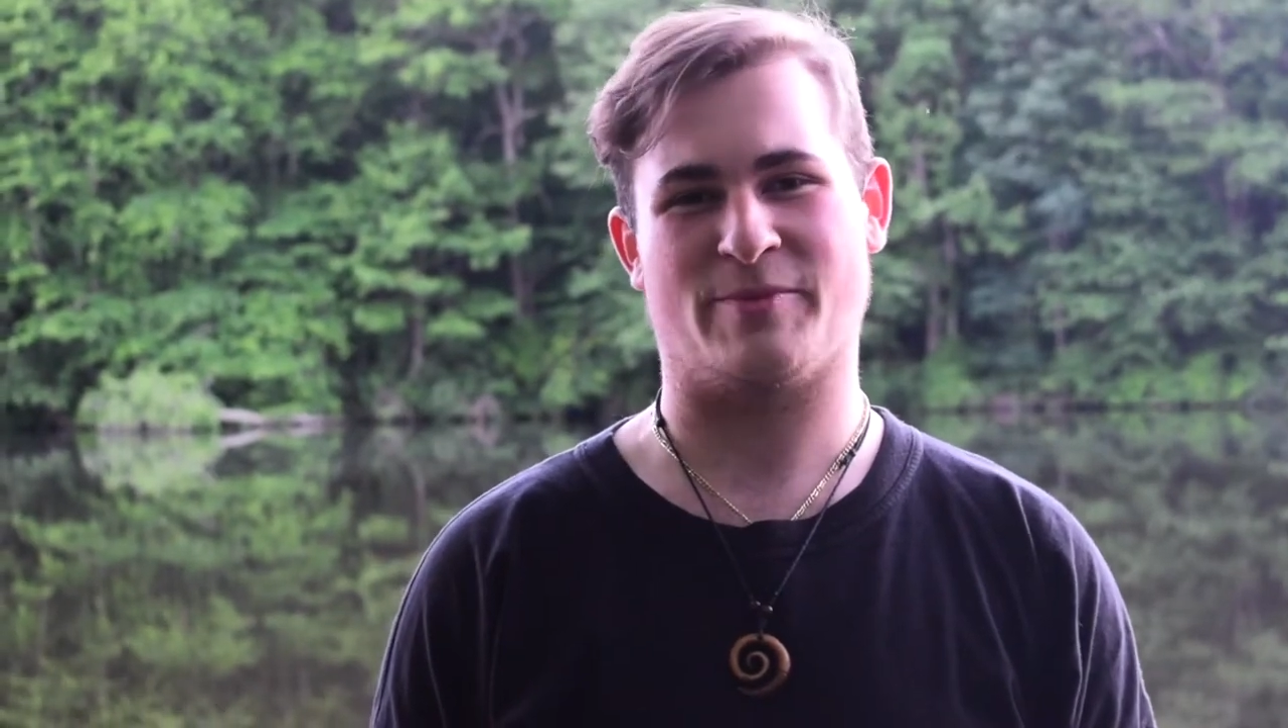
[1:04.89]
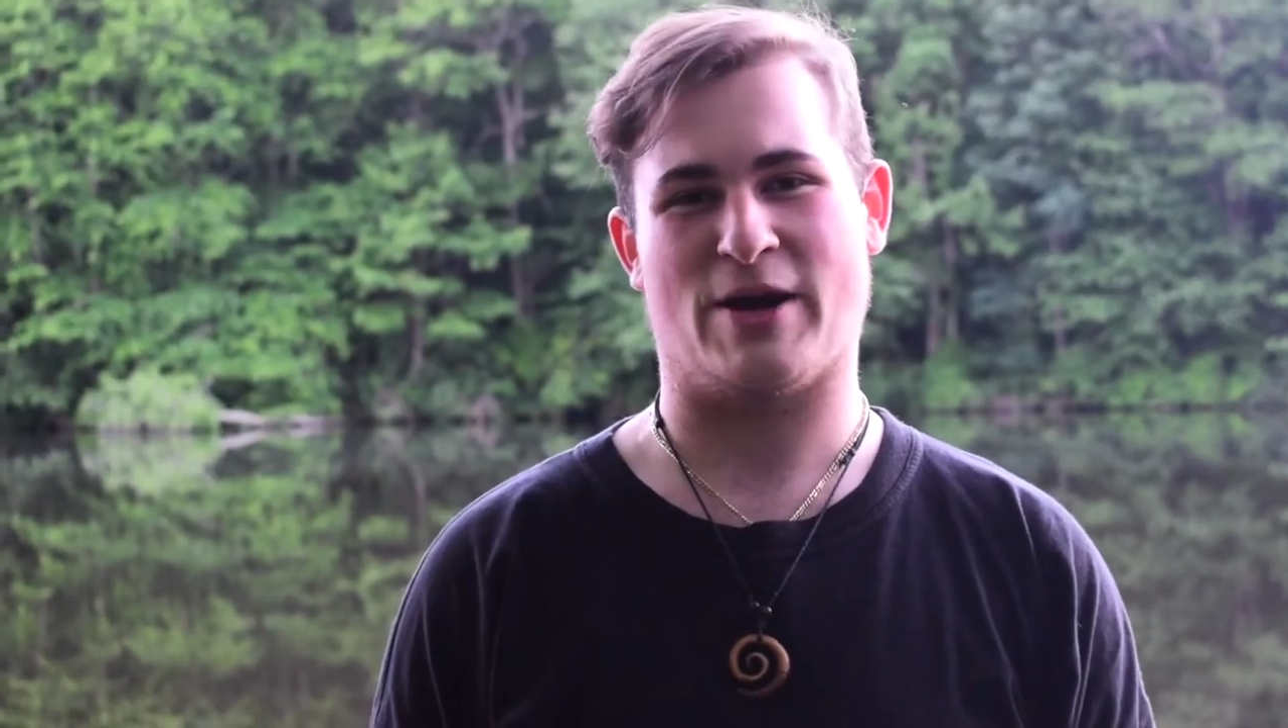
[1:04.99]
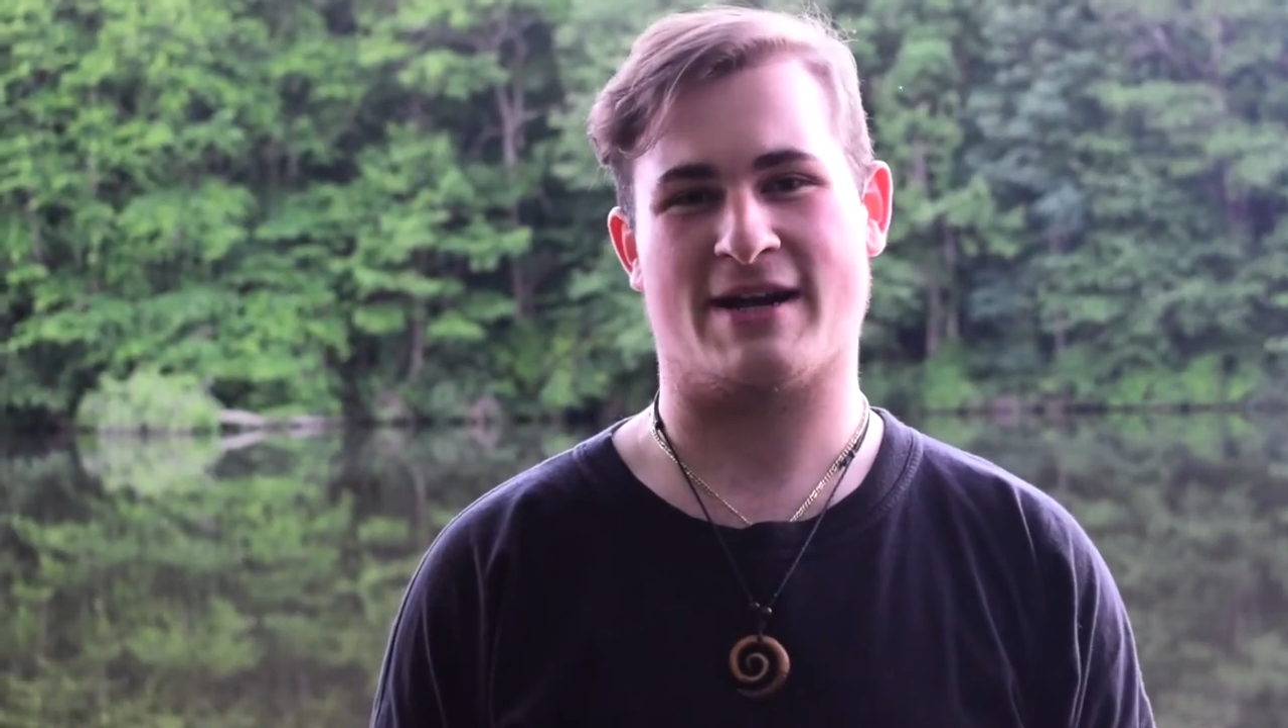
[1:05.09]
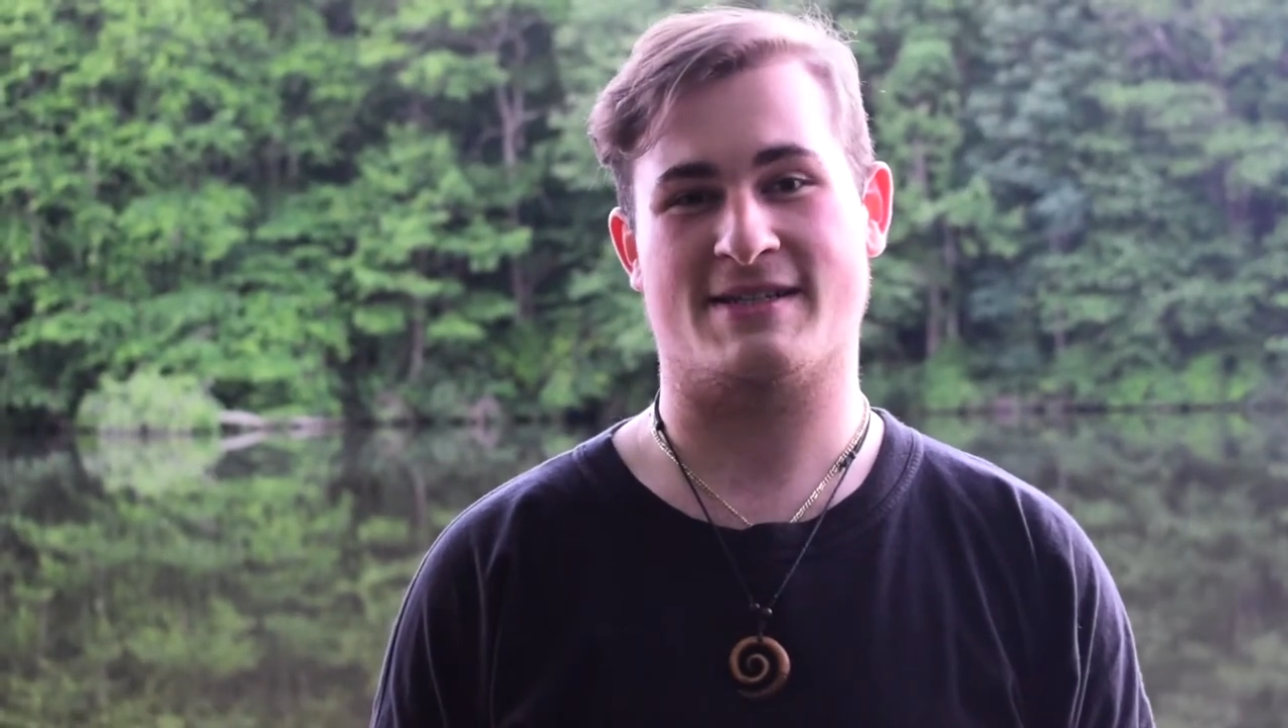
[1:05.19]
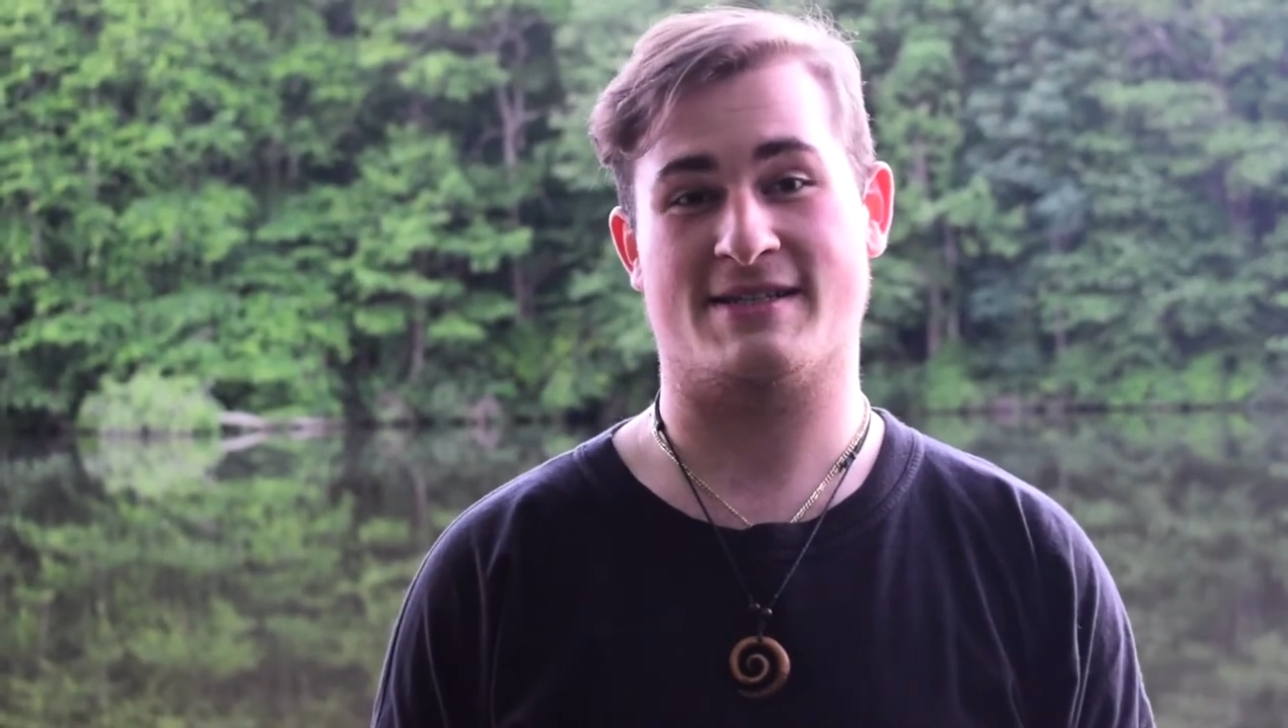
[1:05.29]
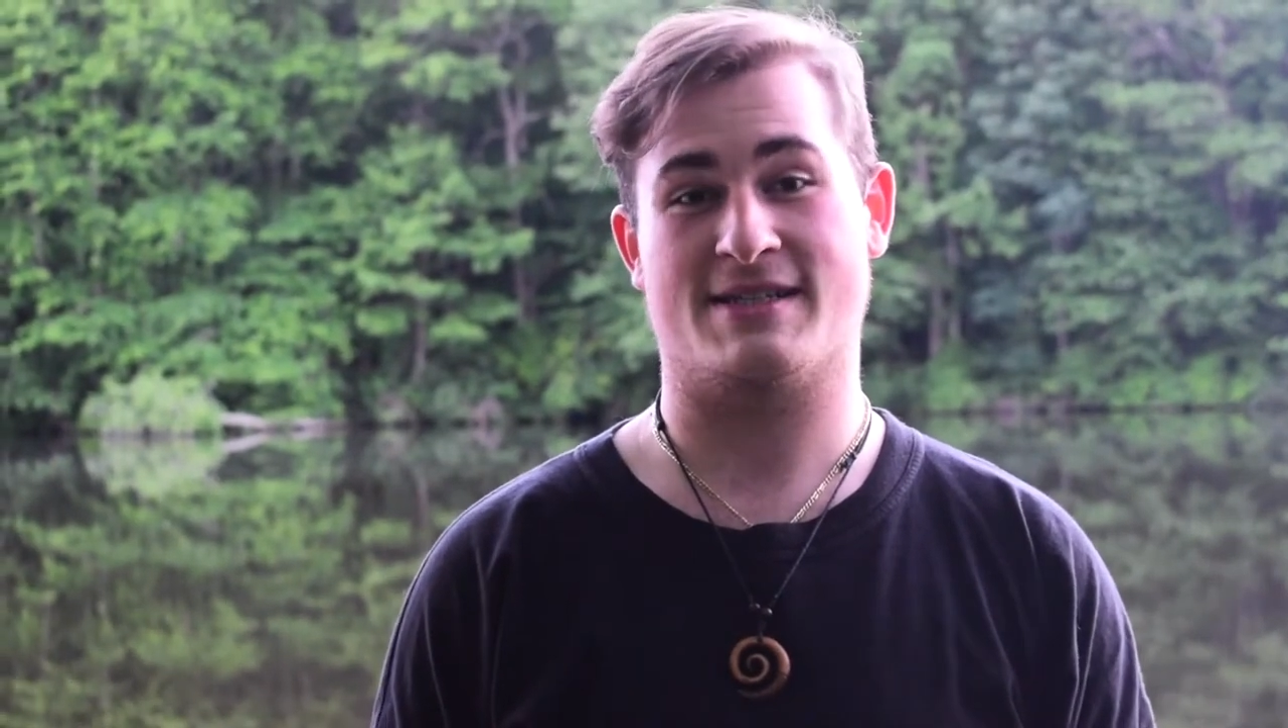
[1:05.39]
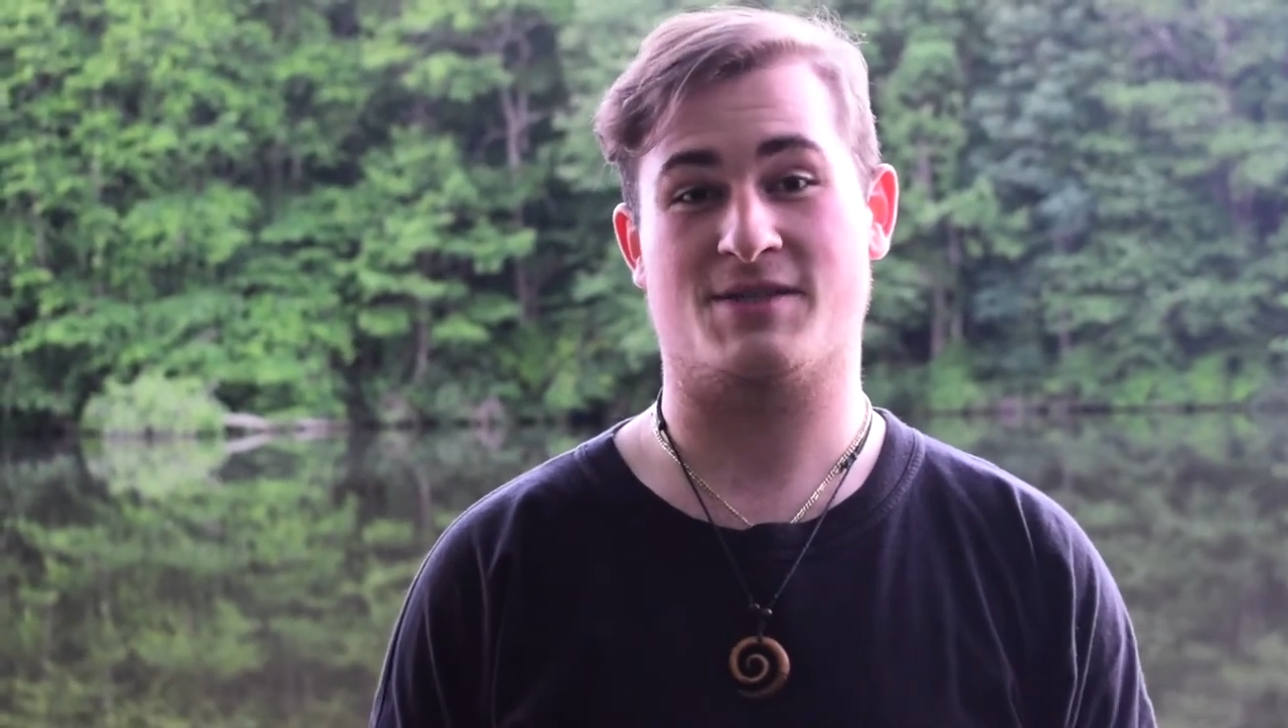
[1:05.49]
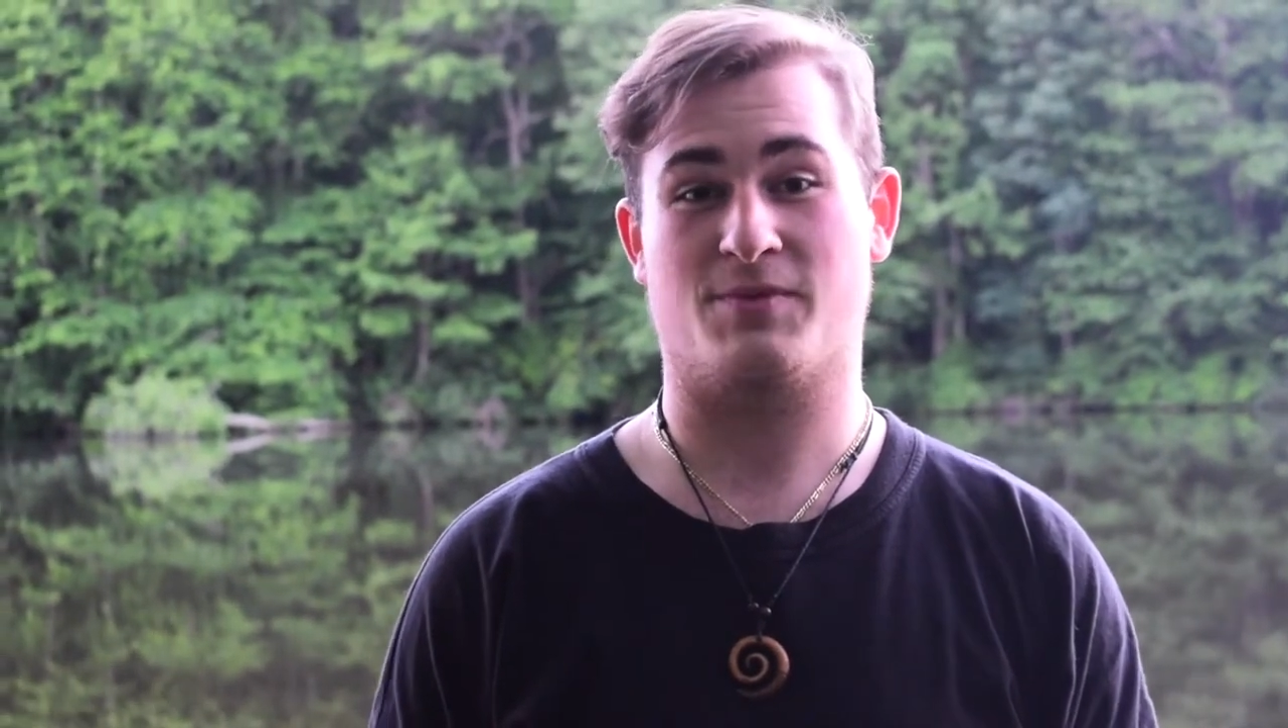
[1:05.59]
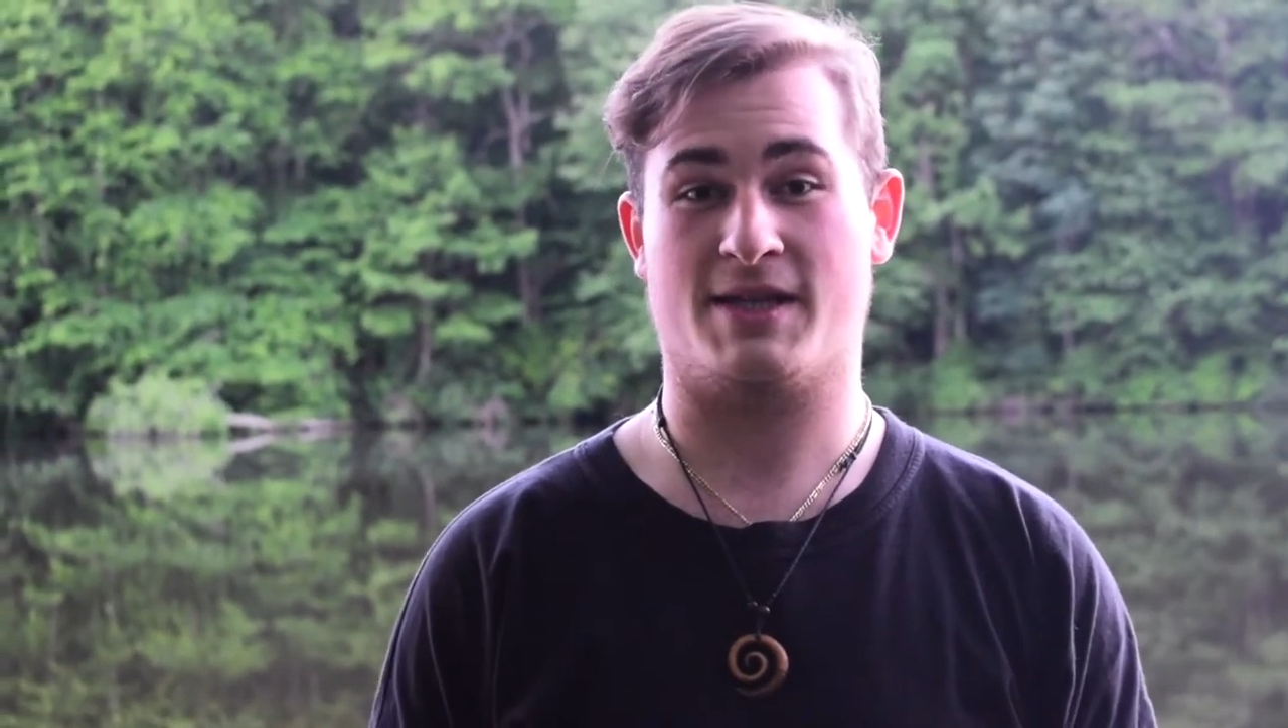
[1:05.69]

practices